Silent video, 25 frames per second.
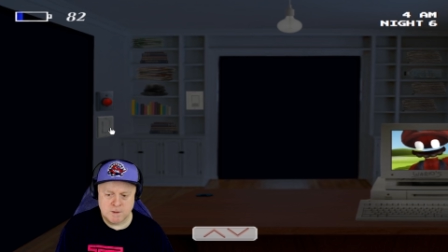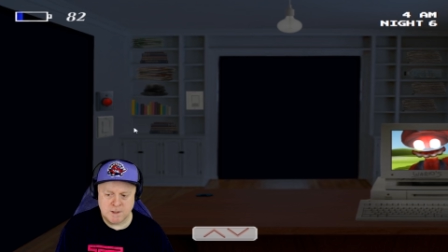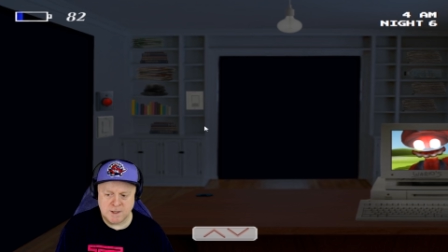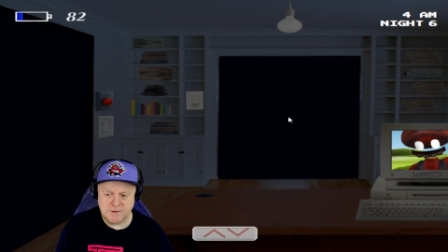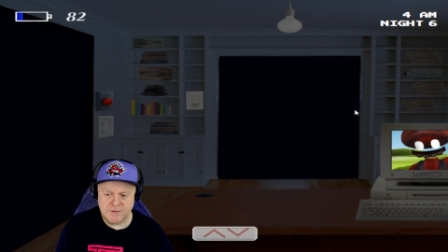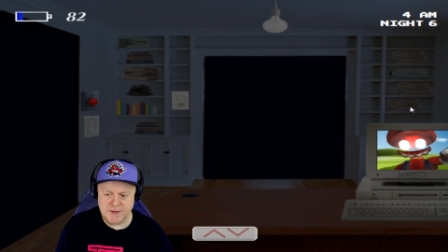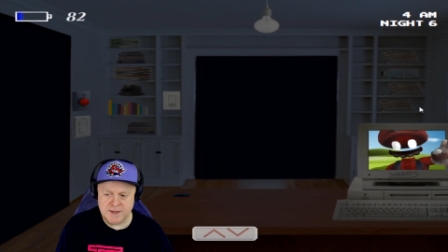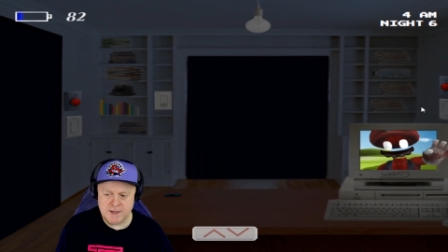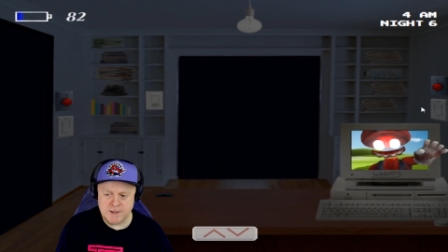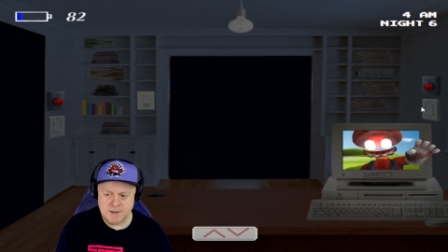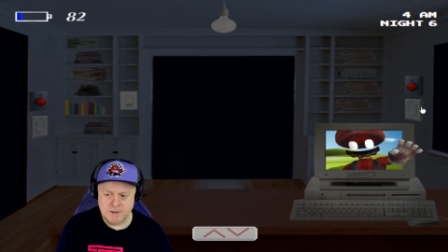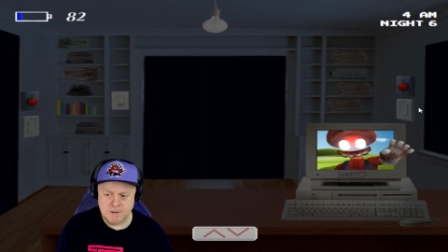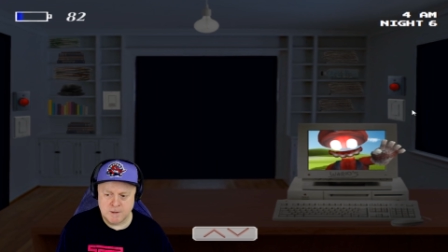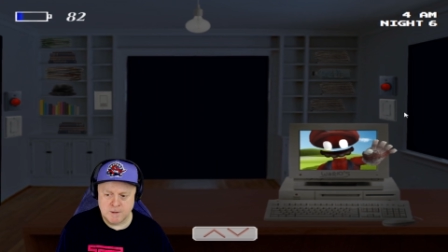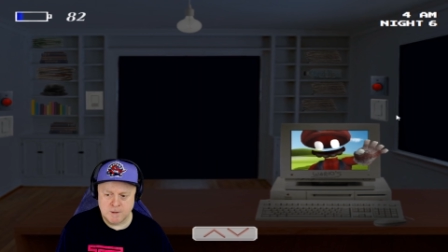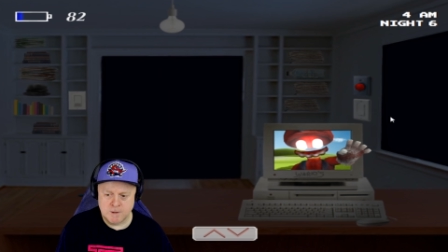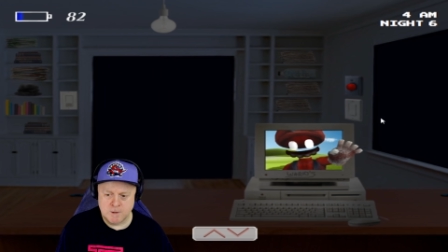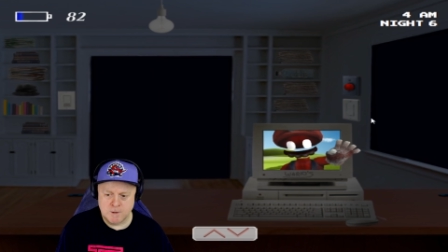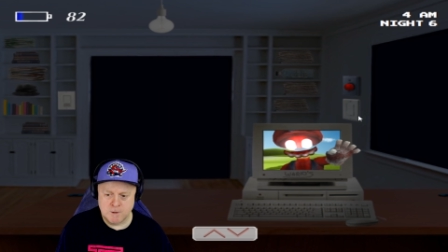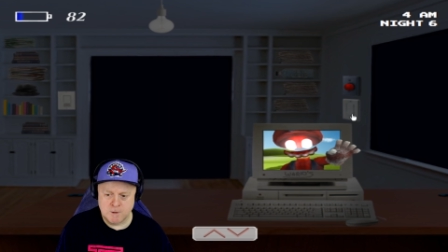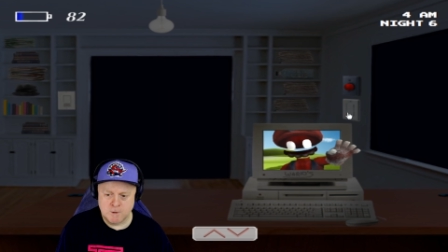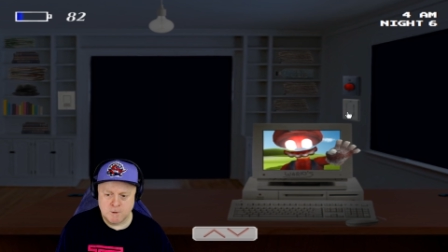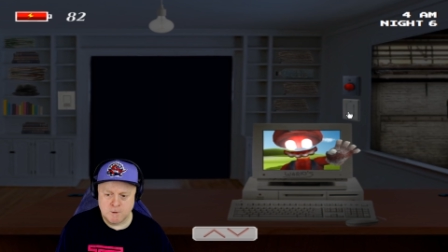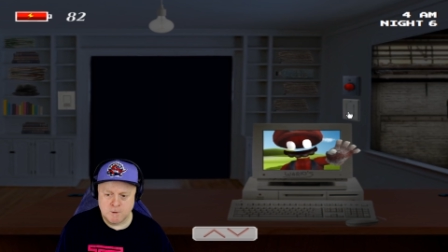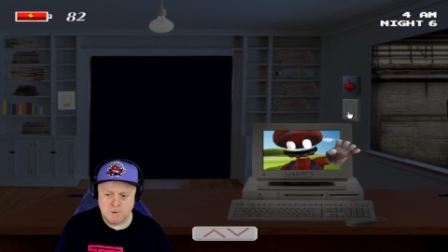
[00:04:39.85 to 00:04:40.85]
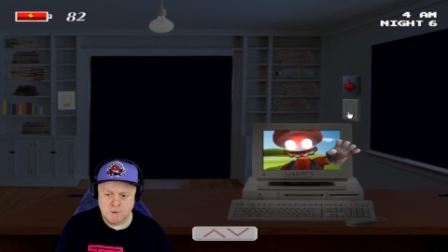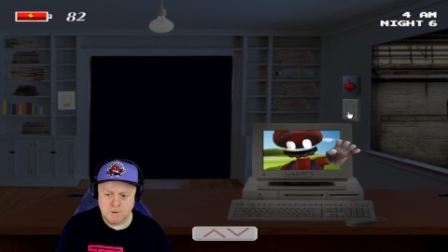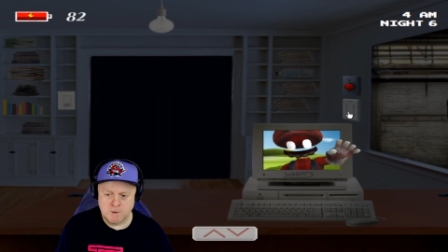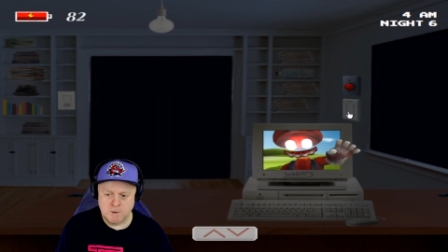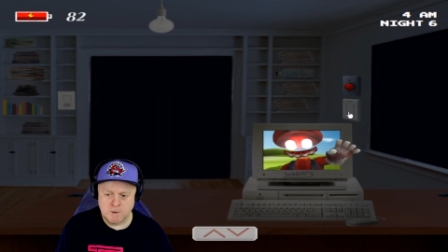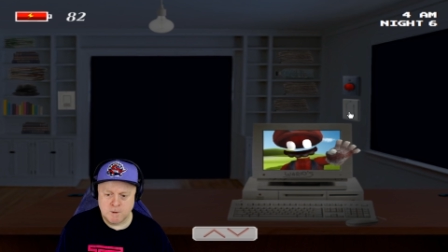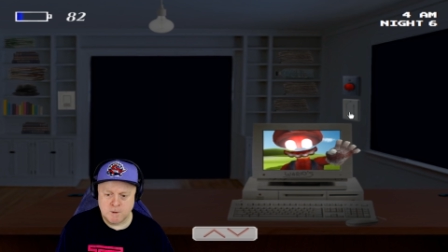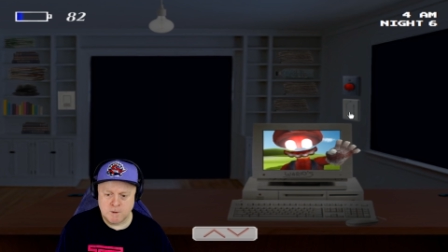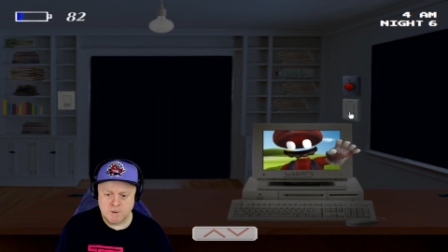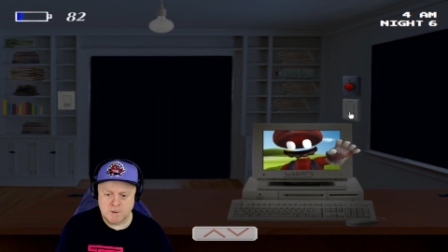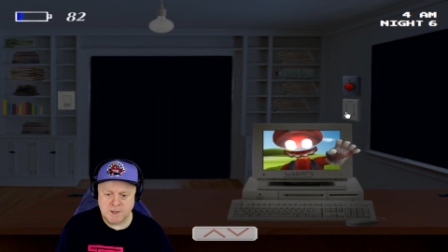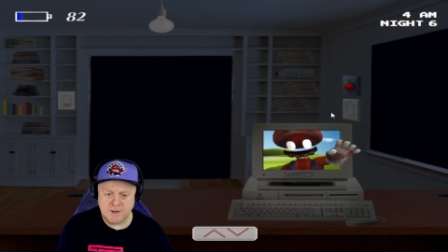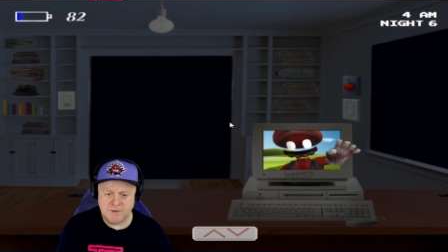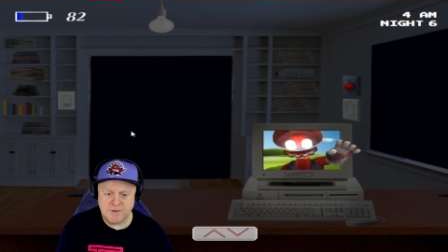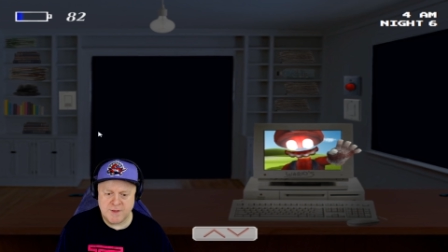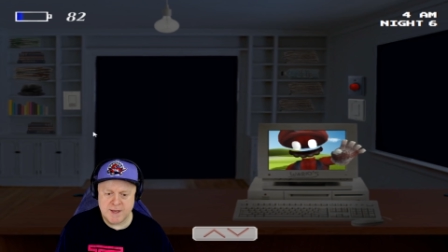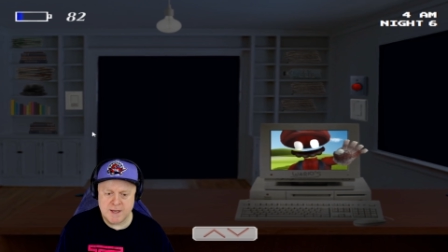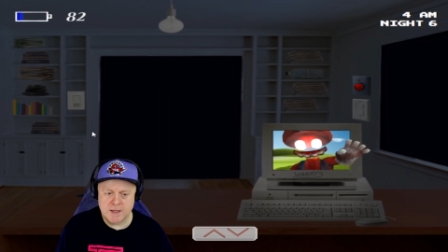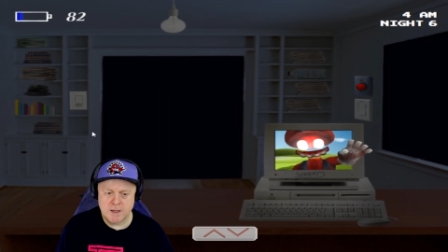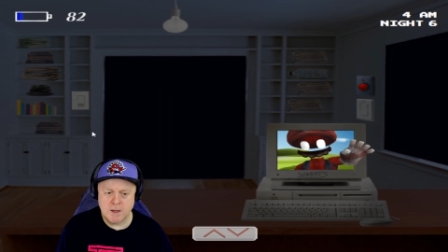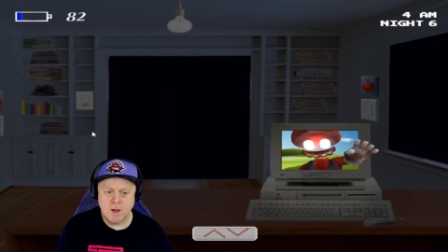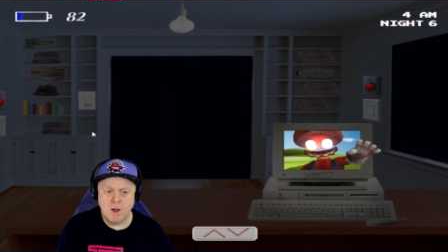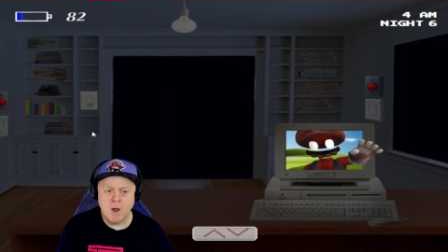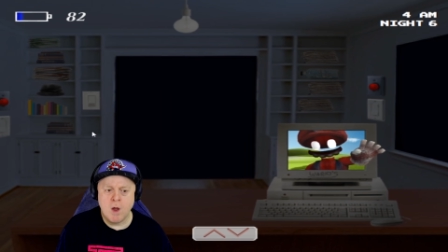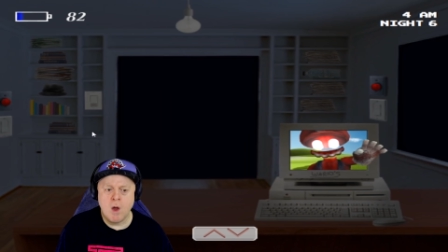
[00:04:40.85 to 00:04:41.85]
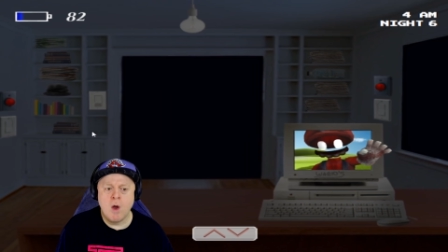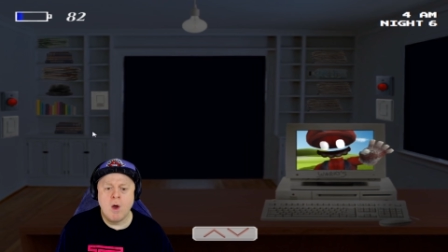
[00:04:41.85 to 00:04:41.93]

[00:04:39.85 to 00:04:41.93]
Nothing. Nothing.